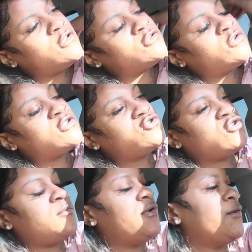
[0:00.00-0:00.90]
So a
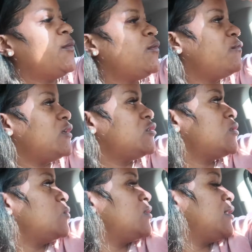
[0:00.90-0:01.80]
strawberry
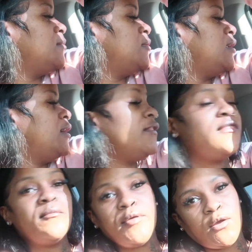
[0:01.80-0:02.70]
refresher with lemonade,
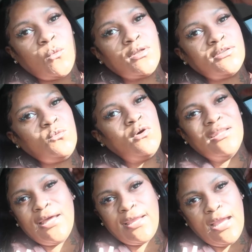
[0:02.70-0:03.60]
the big one. You want
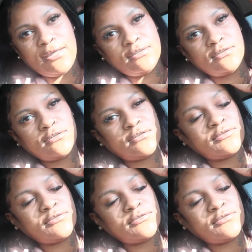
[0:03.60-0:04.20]
light ice.